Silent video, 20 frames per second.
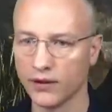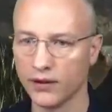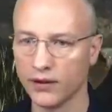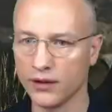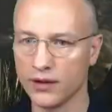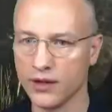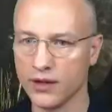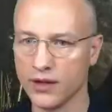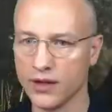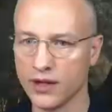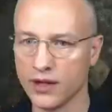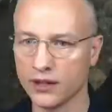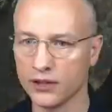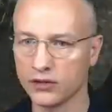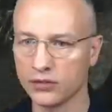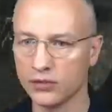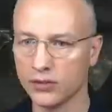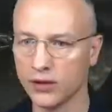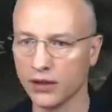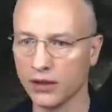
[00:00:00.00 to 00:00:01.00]

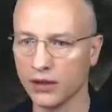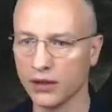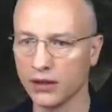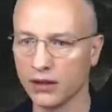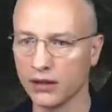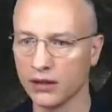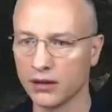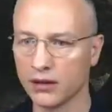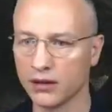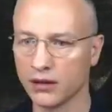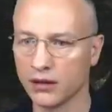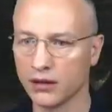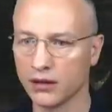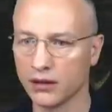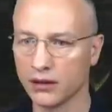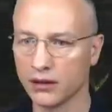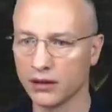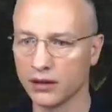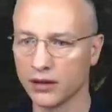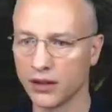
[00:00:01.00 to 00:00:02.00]
Yes, we are.
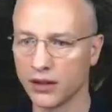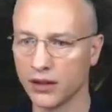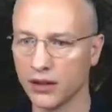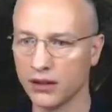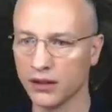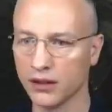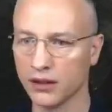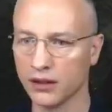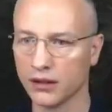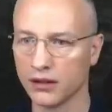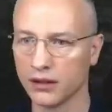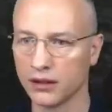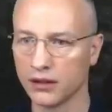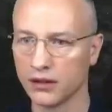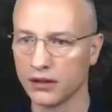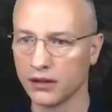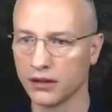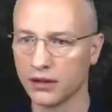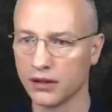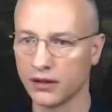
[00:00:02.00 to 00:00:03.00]
Kinda.
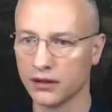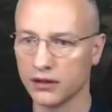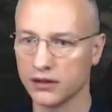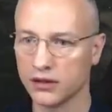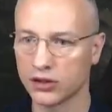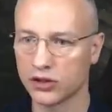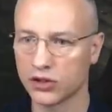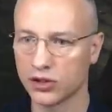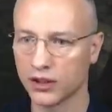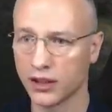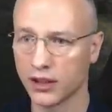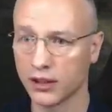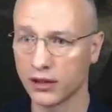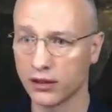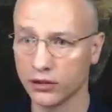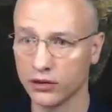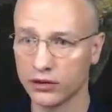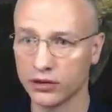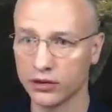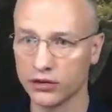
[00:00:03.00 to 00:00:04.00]
Just gotta get
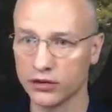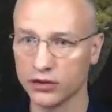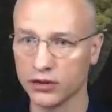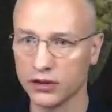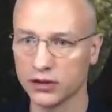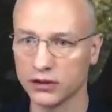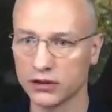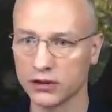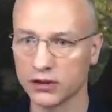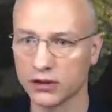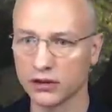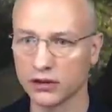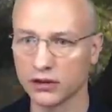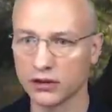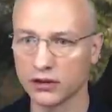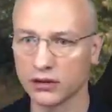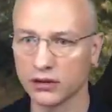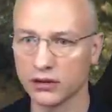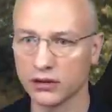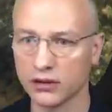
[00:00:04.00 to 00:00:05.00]
through the trees.
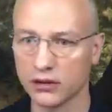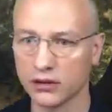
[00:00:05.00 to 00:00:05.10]
Oh.